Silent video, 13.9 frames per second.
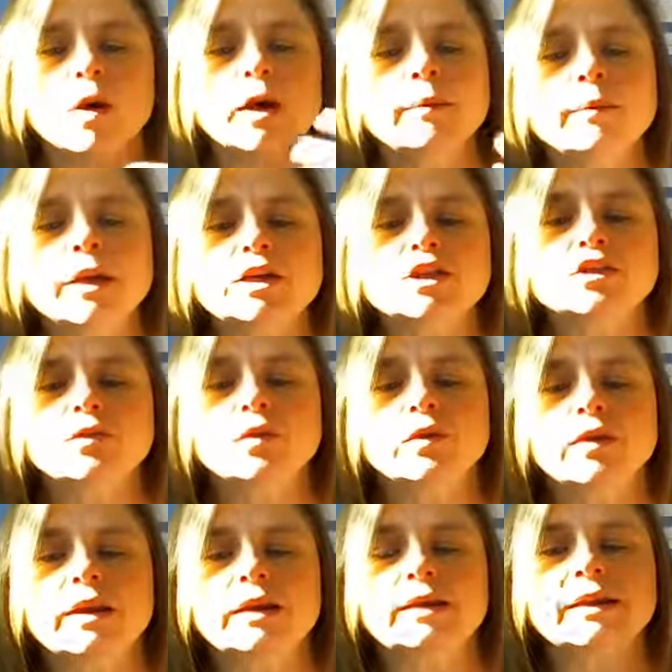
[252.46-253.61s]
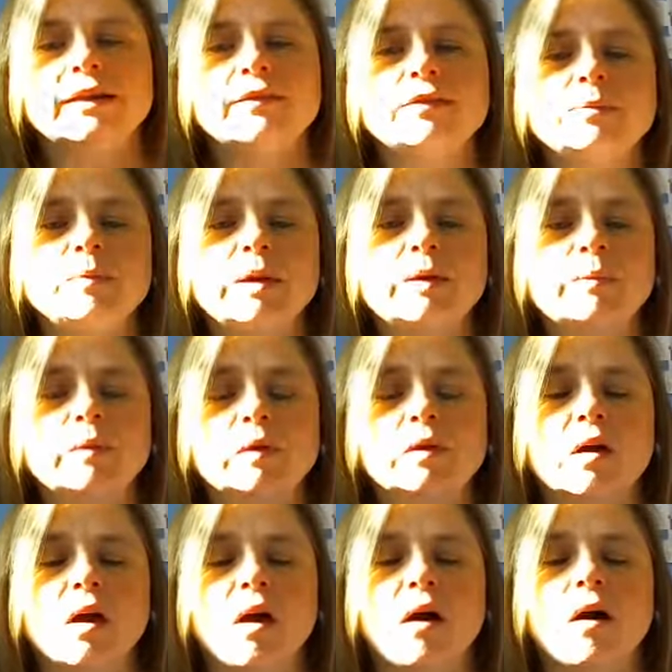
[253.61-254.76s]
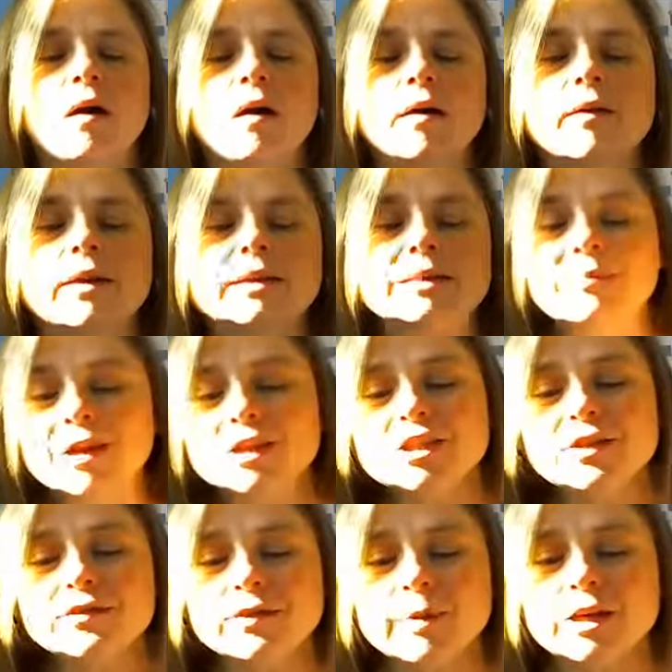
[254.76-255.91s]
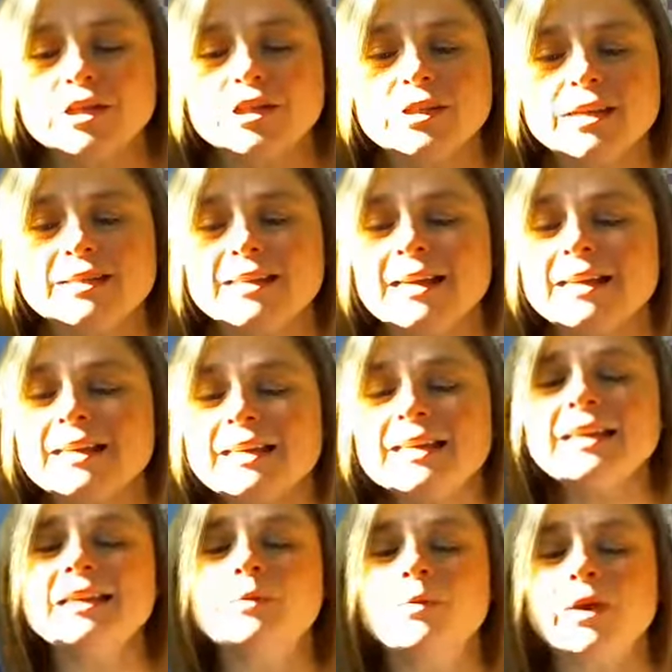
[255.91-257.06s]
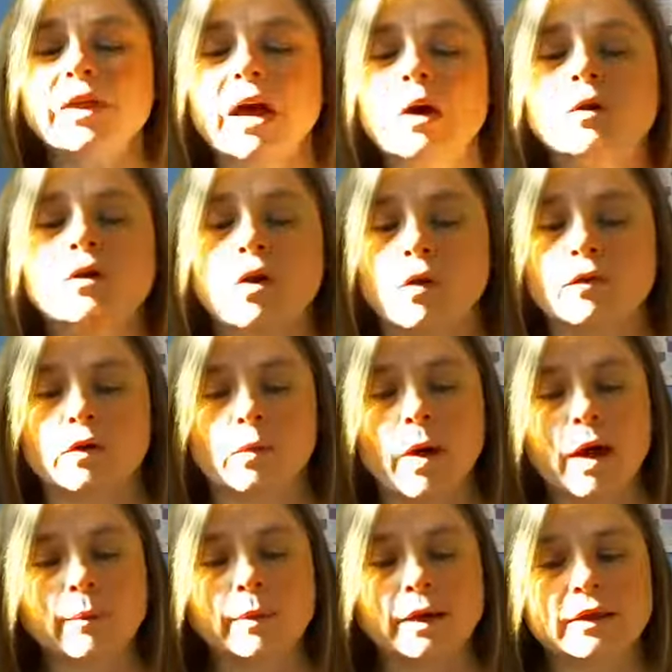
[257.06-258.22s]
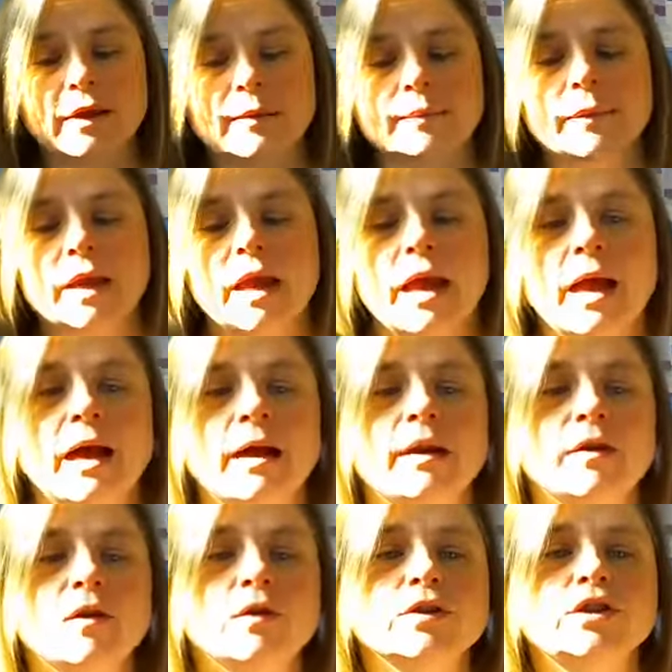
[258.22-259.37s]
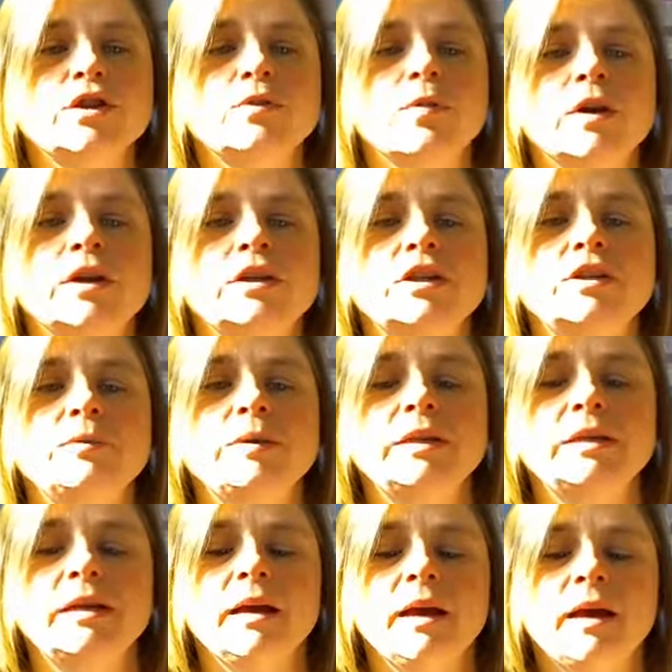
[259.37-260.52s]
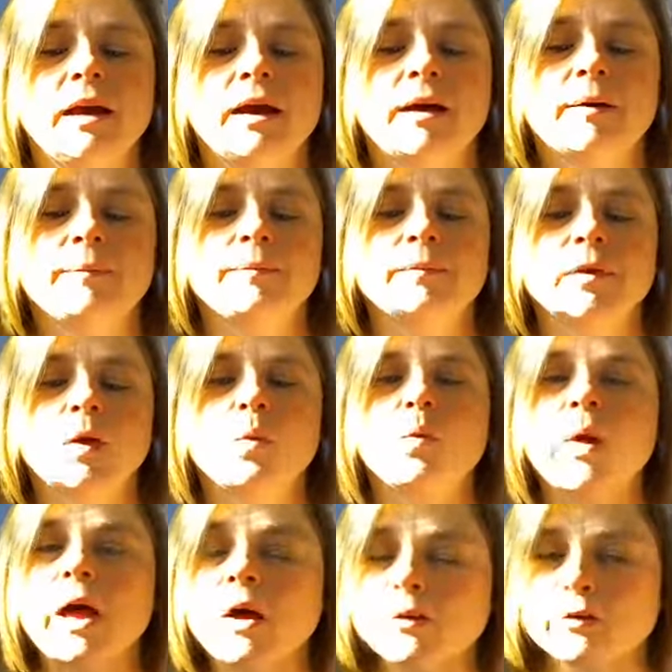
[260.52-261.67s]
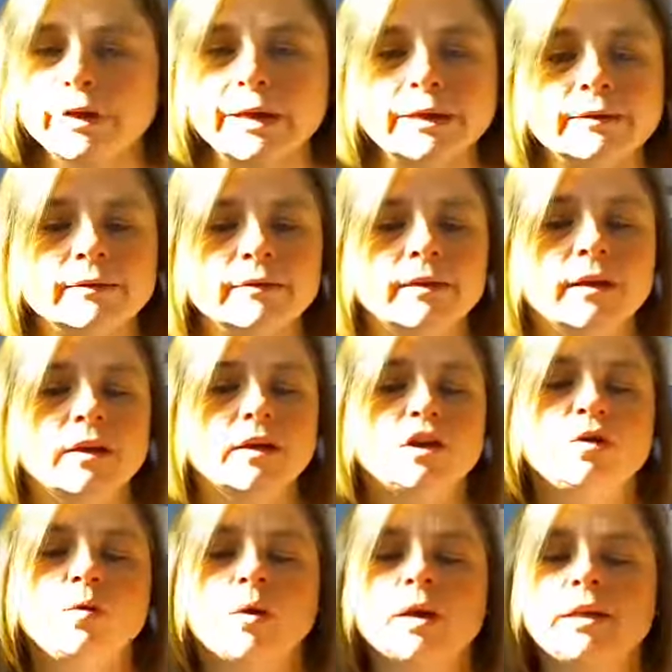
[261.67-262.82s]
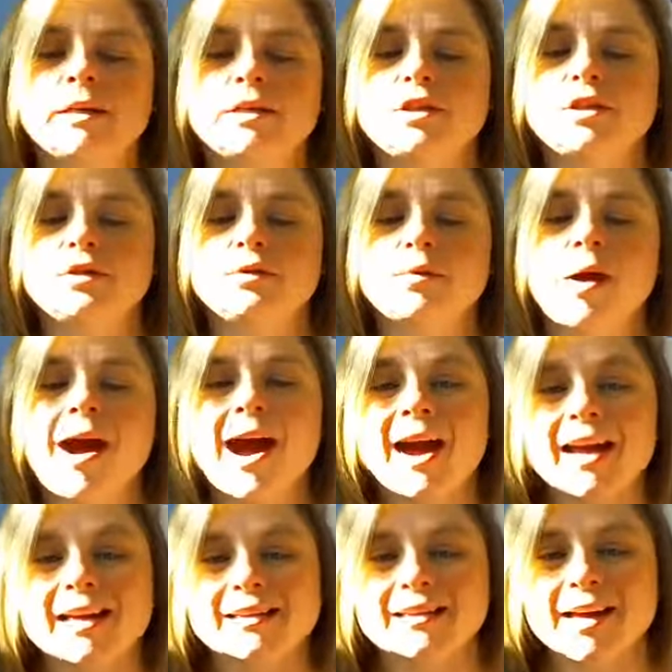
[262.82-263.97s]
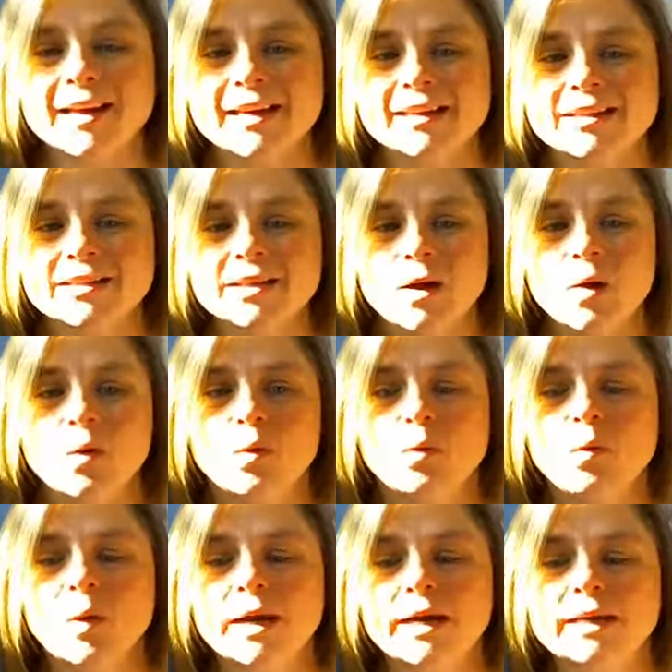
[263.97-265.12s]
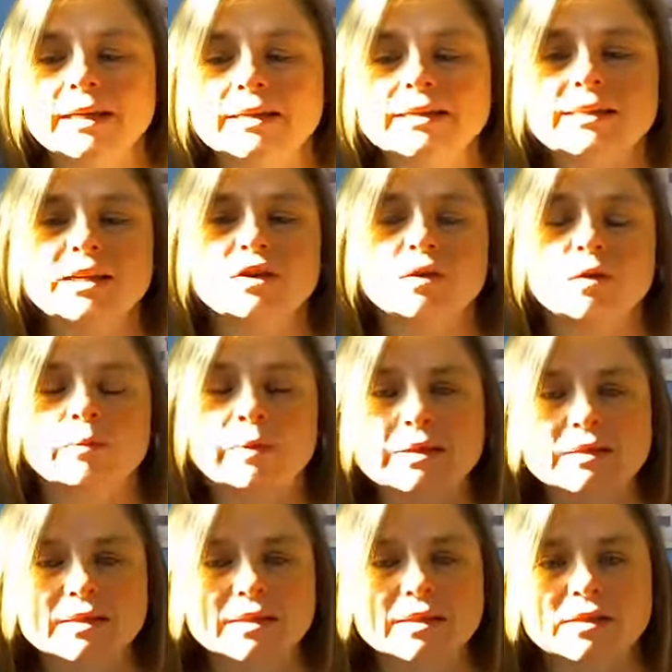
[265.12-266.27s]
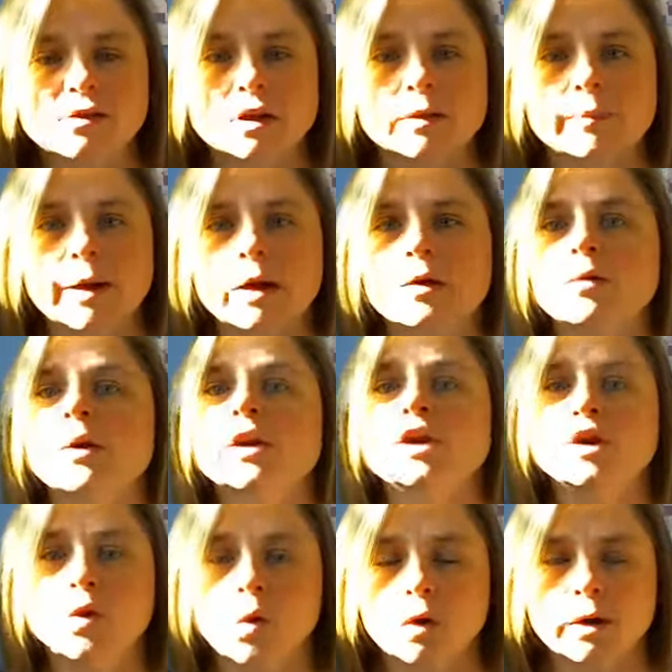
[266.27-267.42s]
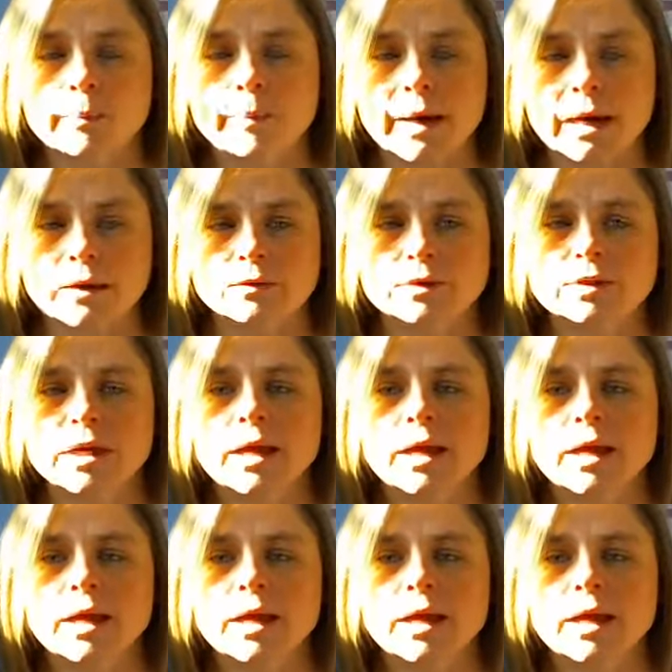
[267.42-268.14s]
make sure that it gives people as much information as they need without overwhelming them. And of course, you want it to be well written. You want it to highlight what it is that your business is all about, what you're about,